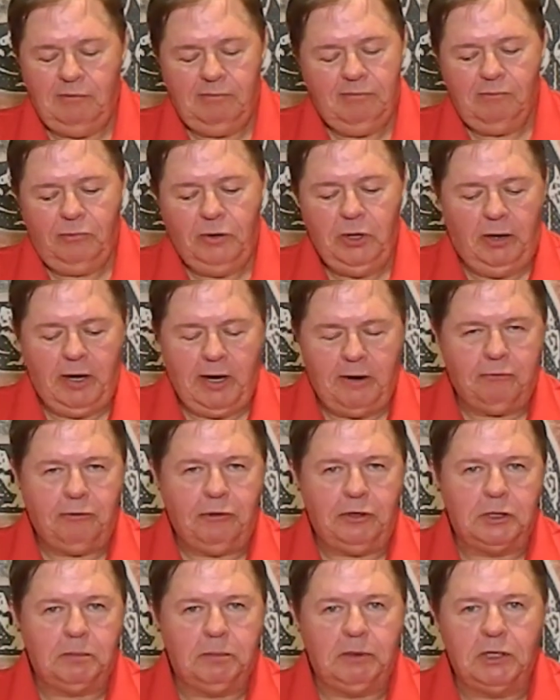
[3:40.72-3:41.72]
We don't have
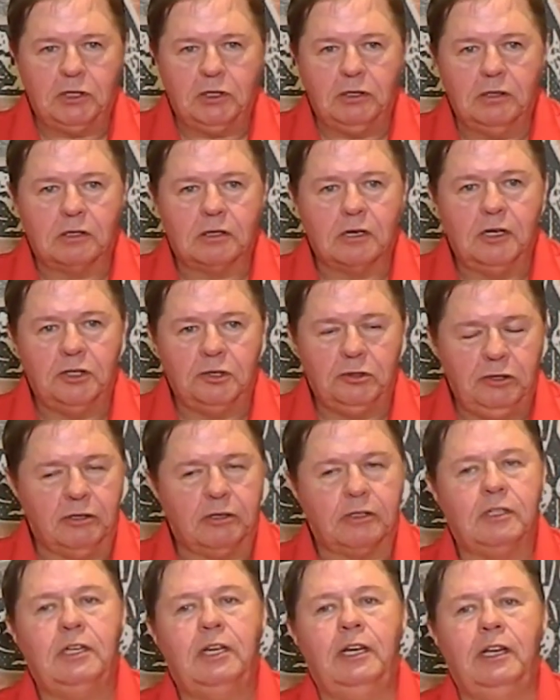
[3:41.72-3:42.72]
free speech in this country. You're
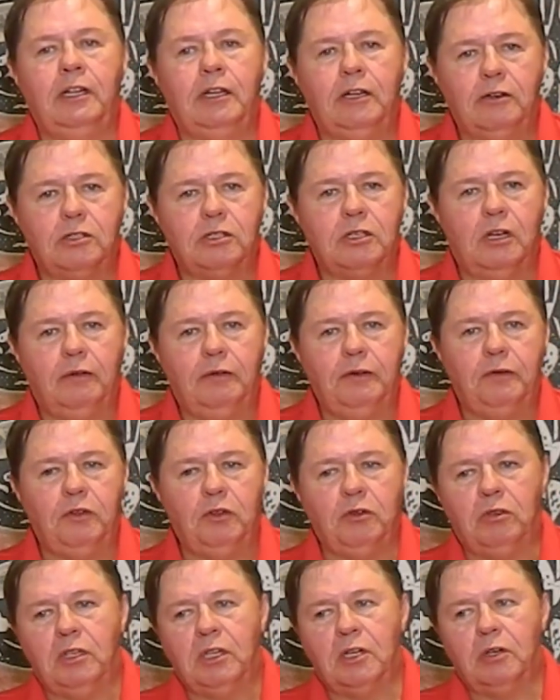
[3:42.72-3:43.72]
kidding yourself if
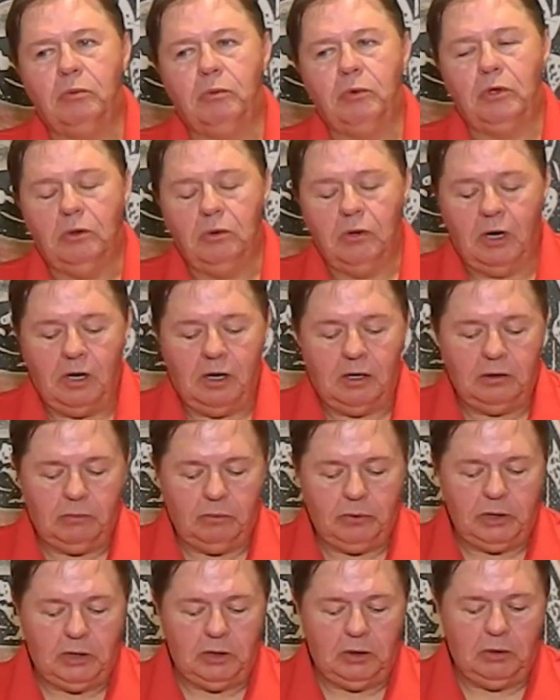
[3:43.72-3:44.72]
you think
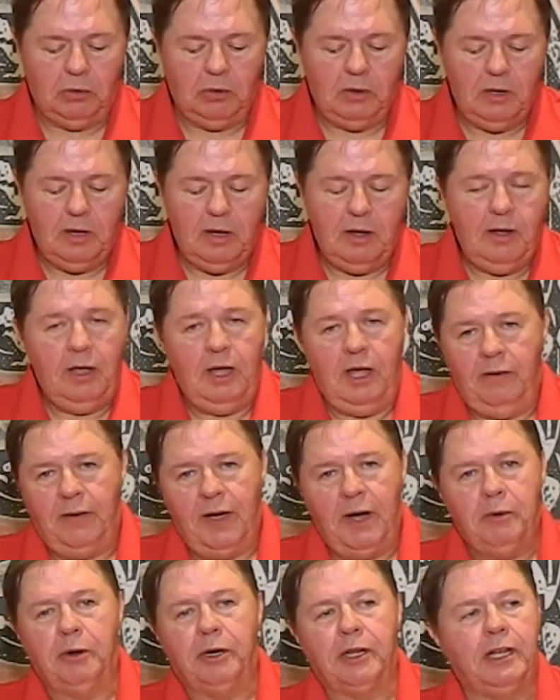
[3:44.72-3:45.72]
we do. If
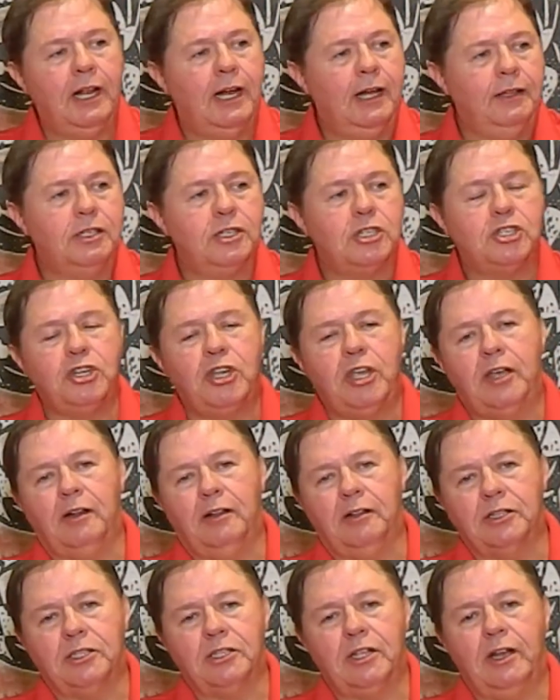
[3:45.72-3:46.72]
I were to get on this
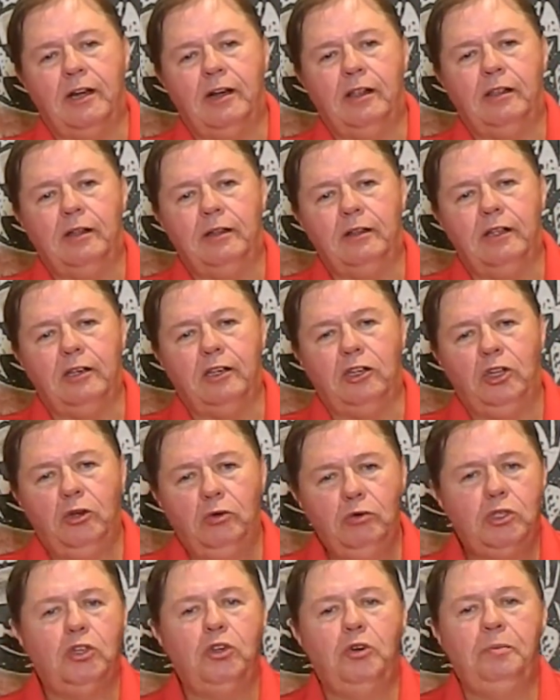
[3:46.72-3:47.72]
channel and say anything that
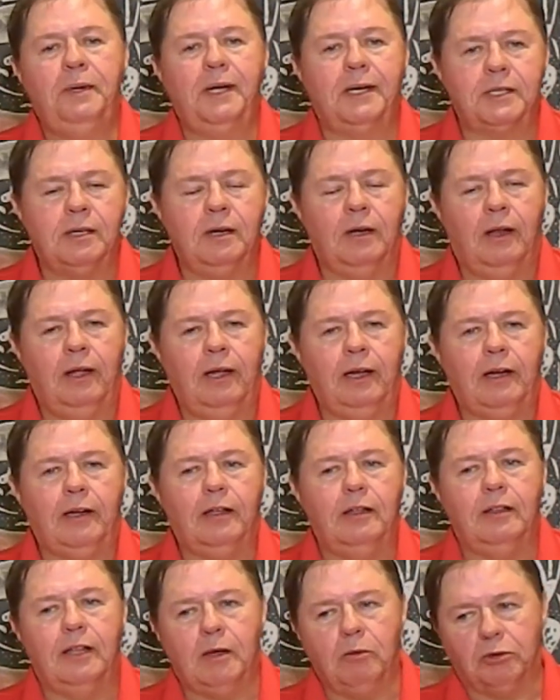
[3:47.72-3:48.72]
YouTube doesn't
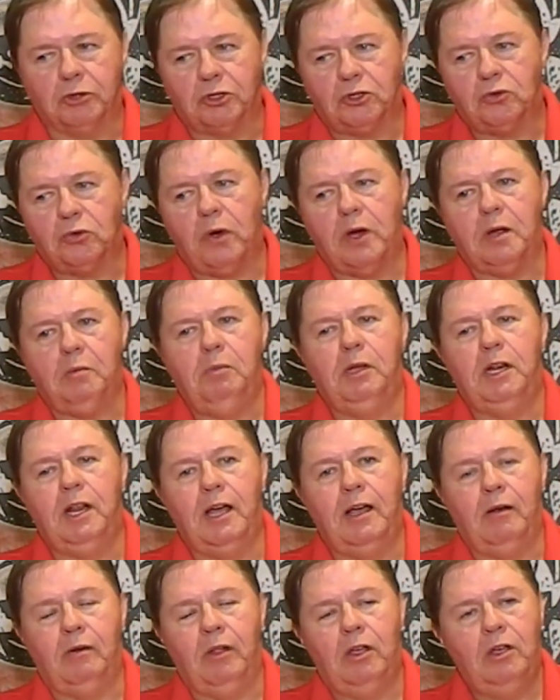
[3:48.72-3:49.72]
like, they will strike me
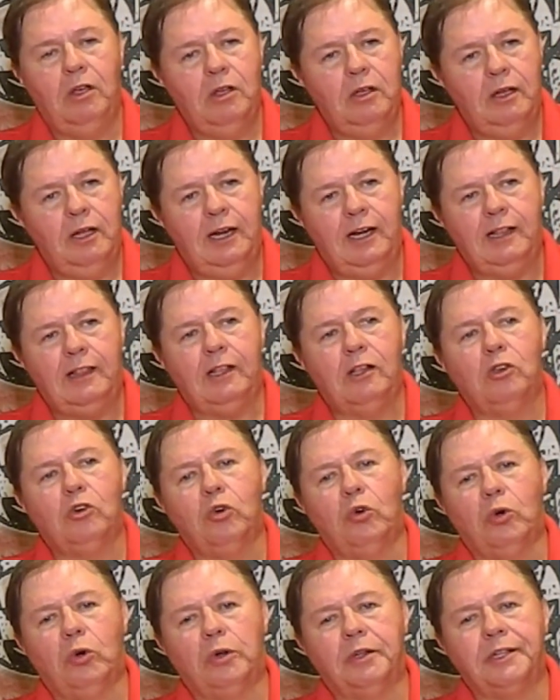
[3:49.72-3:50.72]
down. Anything
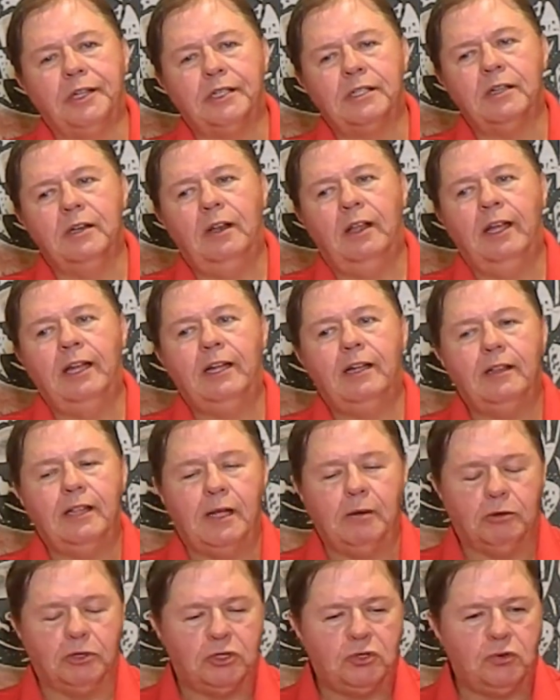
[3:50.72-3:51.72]
Google doesn't like, they
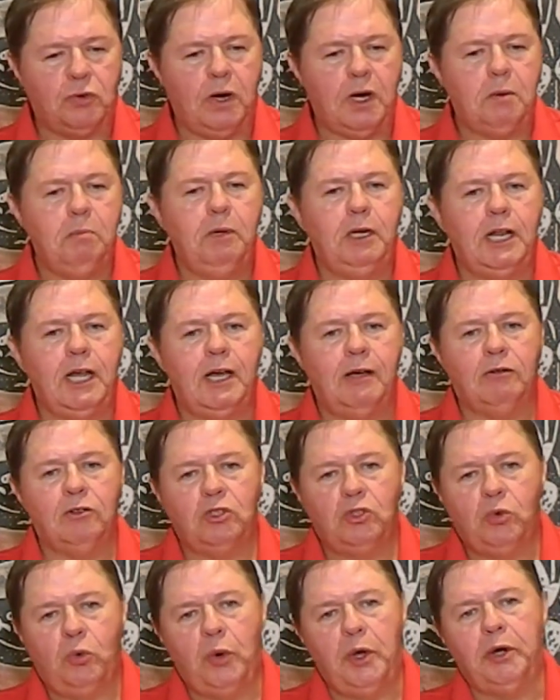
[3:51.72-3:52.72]
will strike me down.
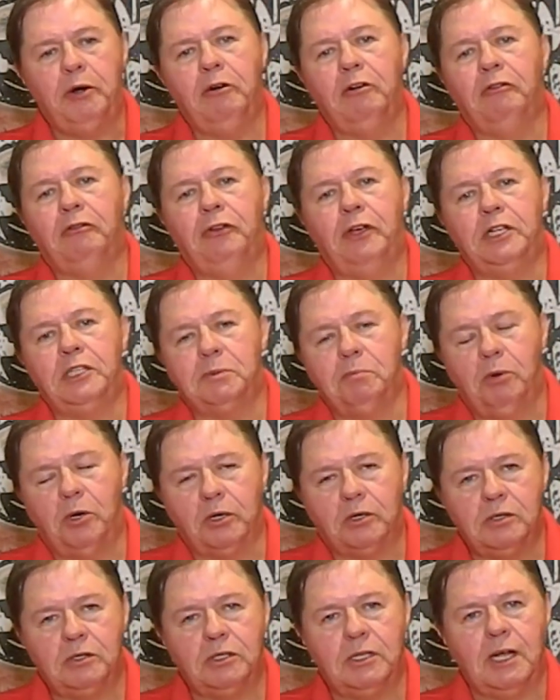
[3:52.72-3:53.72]
Twitter and
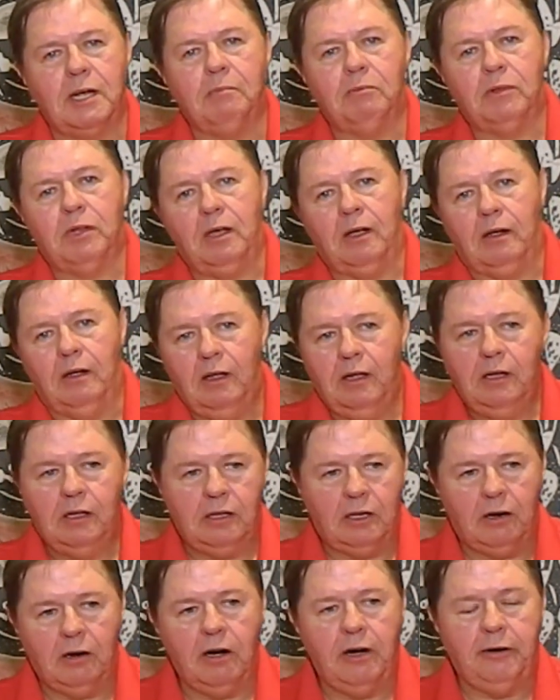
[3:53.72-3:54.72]
Facebook, same thing.
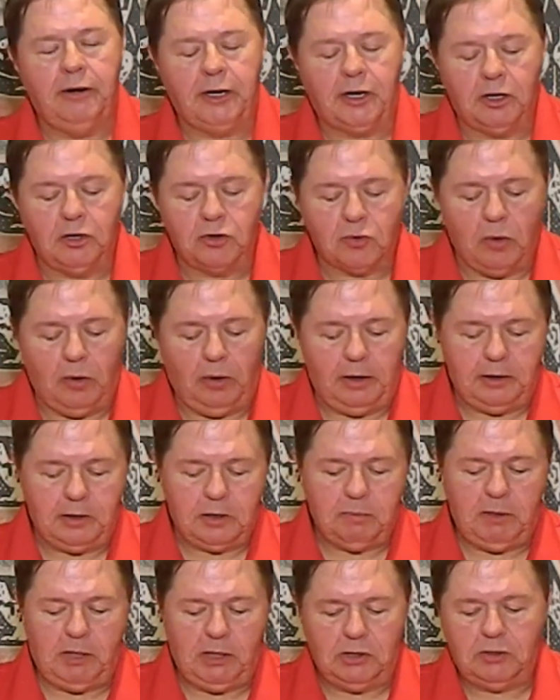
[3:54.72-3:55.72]
They already control our
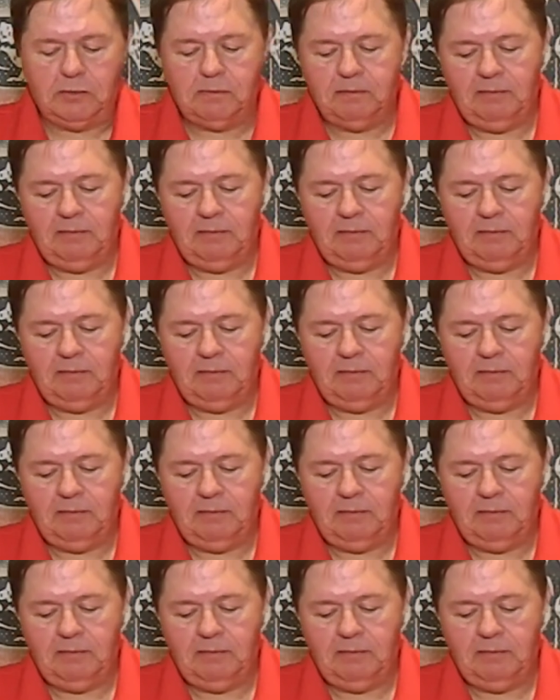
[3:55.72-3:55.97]
speech.